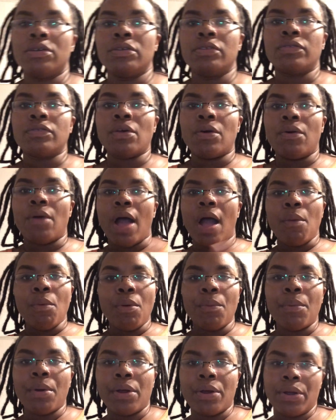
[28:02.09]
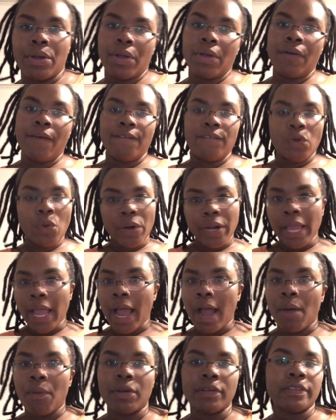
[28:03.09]
So I would work 40
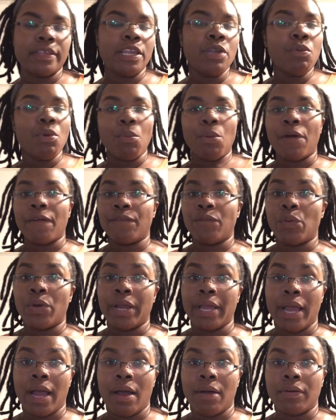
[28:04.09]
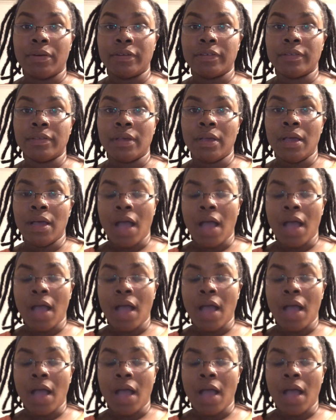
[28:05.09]
hours, he would work 40 hours.